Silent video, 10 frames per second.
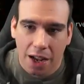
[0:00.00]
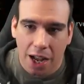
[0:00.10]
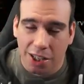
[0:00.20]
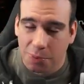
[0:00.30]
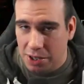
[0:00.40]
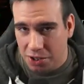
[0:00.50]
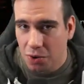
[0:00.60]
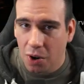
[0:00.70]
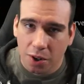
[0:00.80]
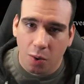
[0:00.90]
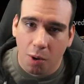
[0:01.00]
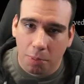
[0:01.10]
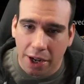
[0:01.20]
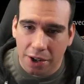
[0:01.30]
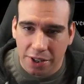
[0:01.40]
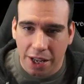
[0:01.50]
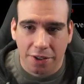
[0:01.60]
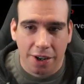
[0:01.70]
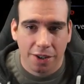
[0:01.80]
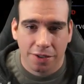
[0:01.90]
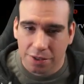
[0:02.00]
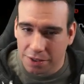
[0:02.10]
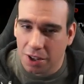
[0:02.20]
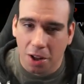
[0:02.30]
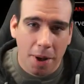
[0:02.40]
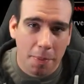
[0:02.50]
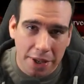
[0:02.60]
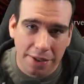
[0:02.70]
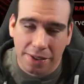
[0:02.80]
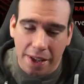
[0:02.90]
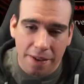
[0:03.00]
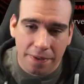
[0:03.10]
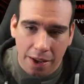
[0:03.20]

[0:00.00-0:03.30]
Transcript: especially you hardcore players out there. It's all about being safe.